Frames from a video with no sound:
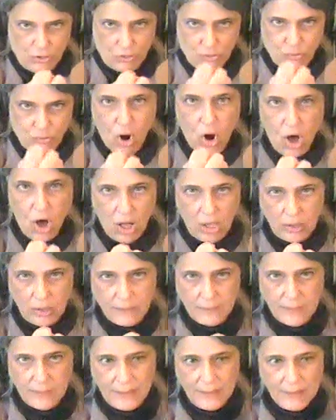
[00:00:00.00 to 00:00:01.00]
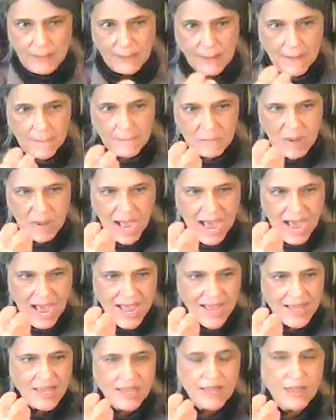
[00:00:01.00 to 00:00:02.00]
thrall
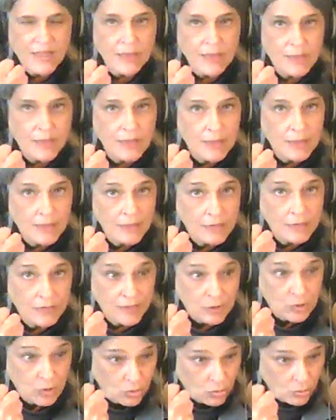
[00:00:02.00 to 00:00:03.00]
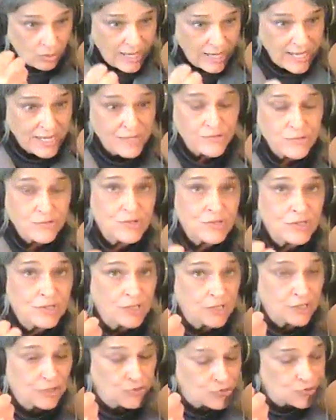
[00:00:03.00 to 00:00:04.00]
by the crazed
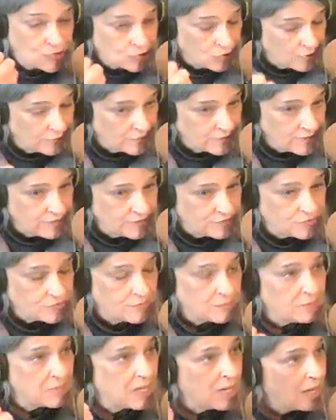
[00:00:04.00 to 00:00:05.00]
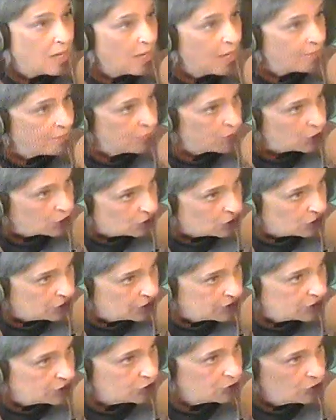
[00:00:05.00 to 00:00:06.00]
conservatism of the
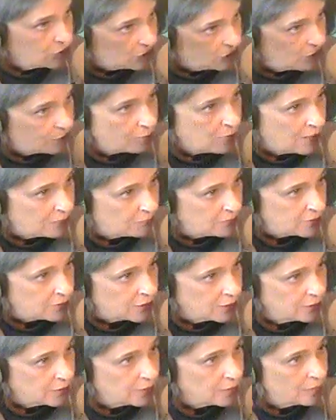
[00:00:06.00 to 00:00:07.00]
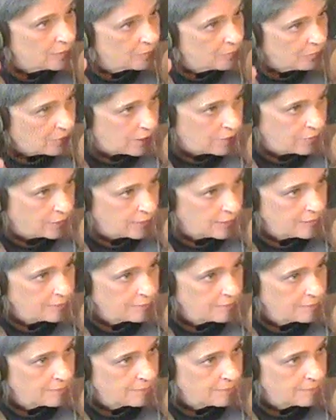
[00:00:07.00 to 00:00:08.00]
current Republican Party,
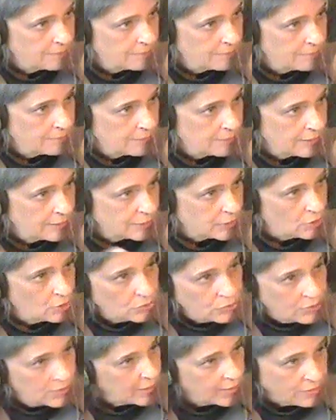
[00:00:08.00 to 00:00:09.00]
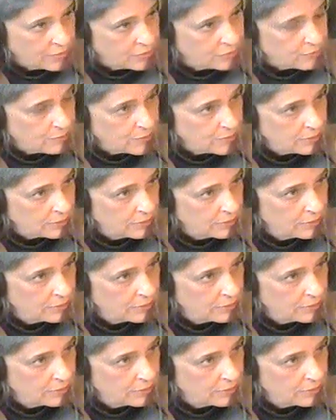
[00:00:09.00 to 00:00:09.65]
including Harrisburg.